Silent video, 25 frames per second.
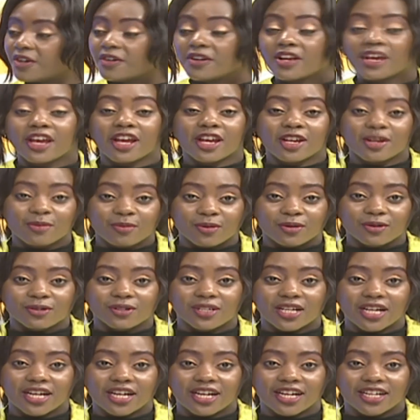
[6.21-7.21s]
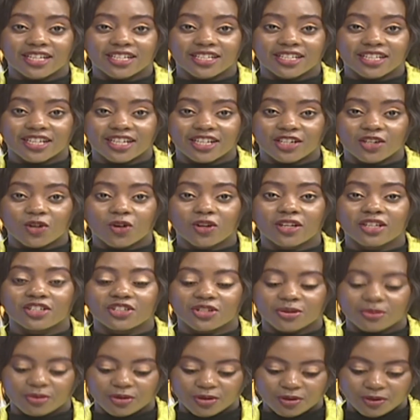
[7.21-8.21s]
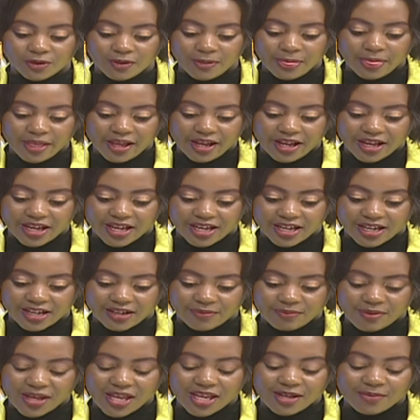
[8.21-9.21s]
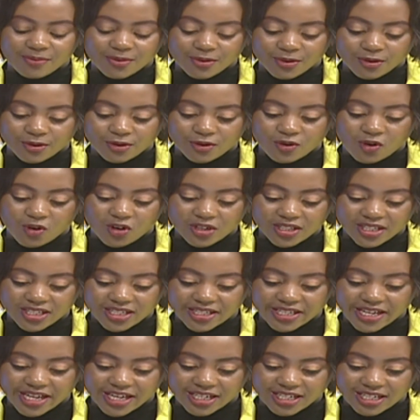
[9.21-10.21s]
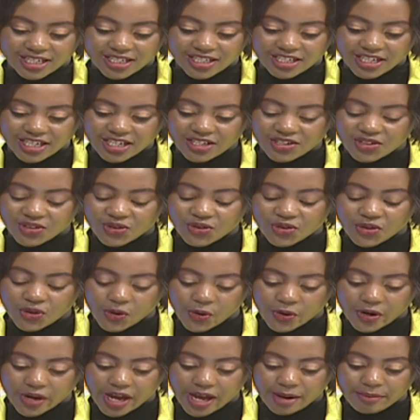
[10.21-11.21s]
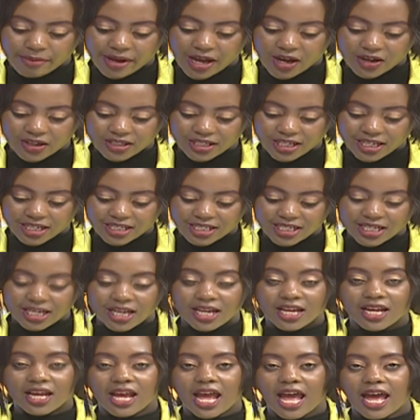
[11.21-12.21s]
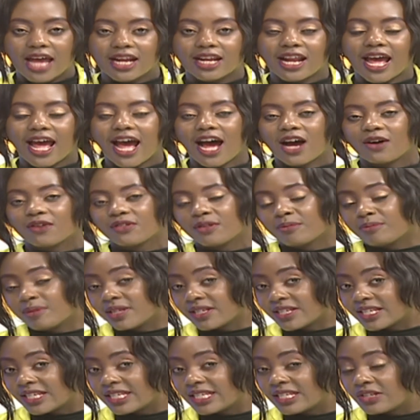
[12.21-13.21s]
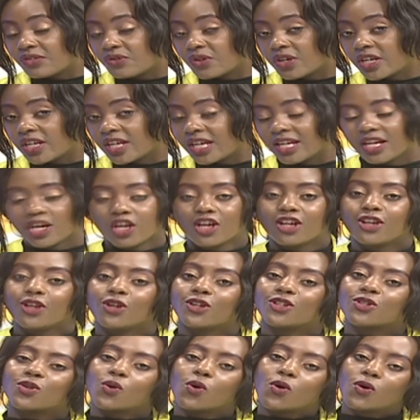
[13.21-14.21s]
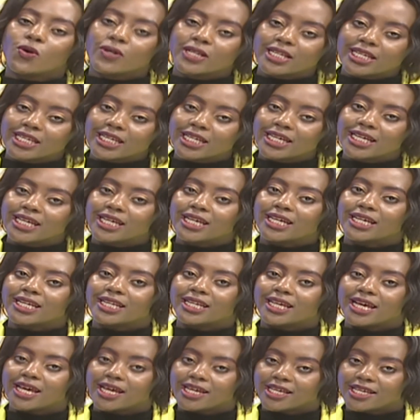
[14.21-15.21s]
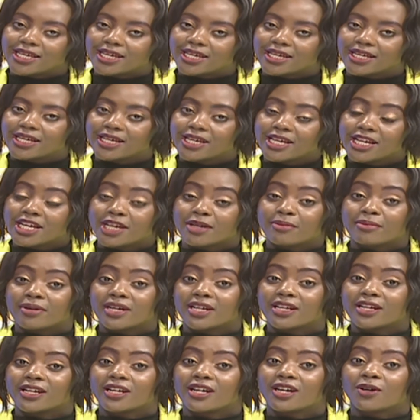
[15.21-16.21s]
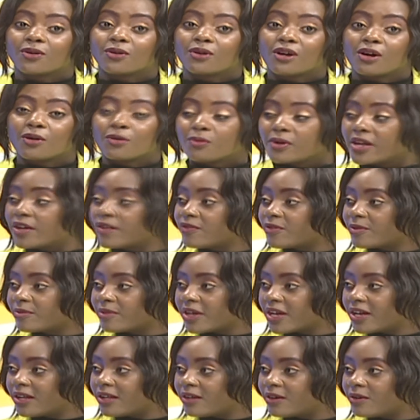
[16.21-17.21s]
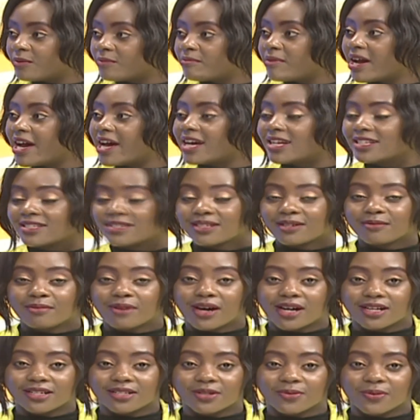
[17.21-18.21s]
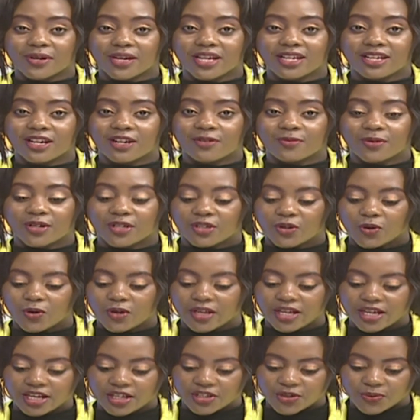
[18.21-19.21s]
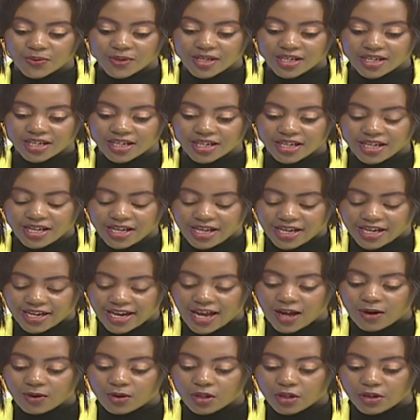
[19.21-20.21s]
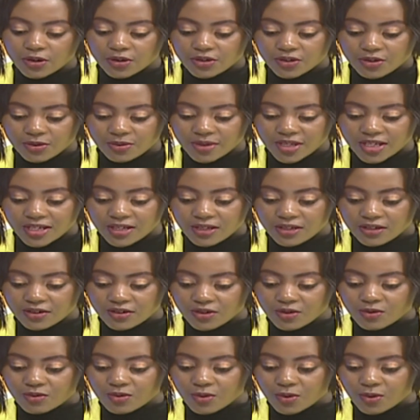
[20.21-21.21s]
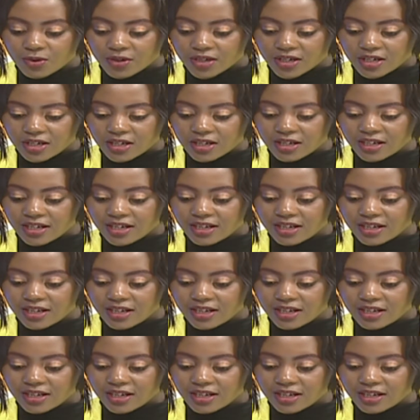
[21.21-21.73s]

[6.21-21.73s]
able and knowledgeable people on set just to talk about tea and how the business is running, not only in Kenya, but away from Kenya, miles and miles away. We're talking Sweden. Now, close to me is Rhoda